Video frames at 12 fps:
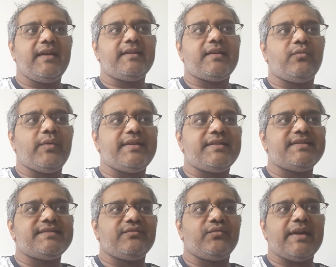Now,
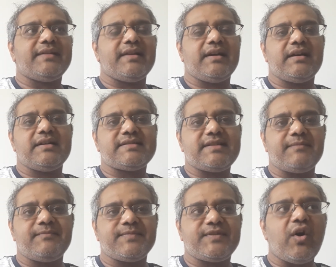when
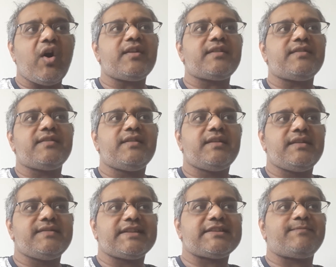some thought
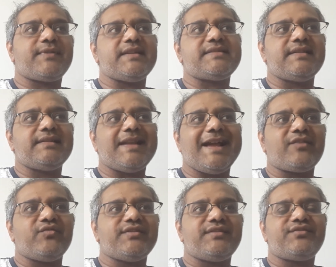is expressed in
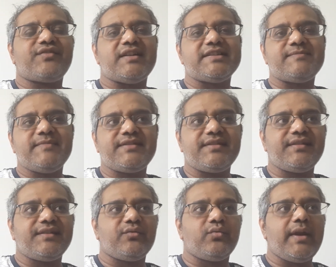language and transmitted
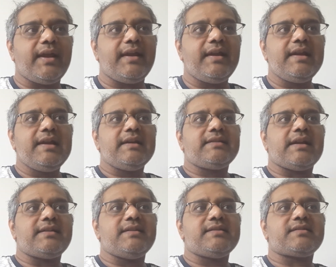in a way
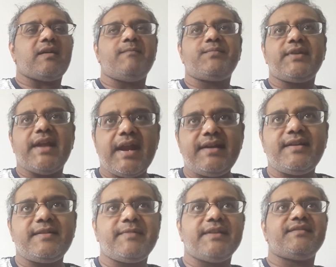that is
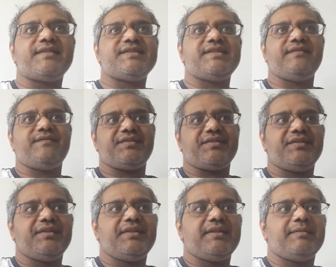comprehended by the receiver,
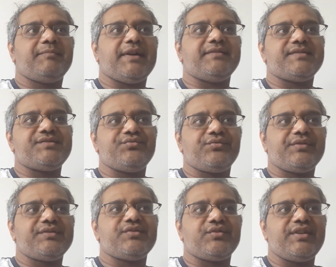by the
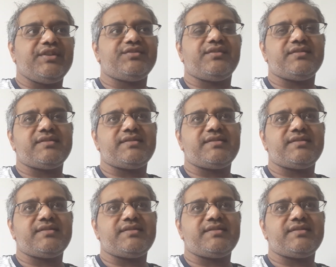student. So, teacher